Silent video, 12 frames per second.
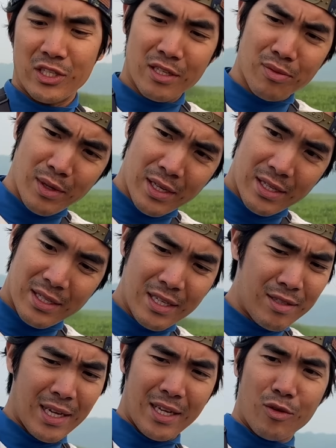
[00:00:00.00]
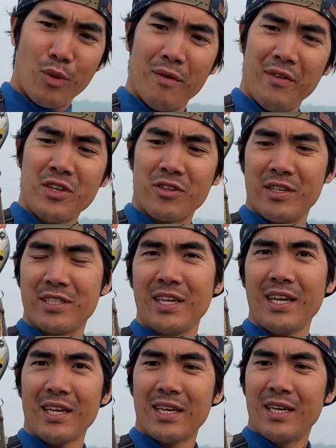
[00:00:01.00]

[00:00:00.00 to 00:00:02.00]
This one, this is like a 12 incher, isn't it?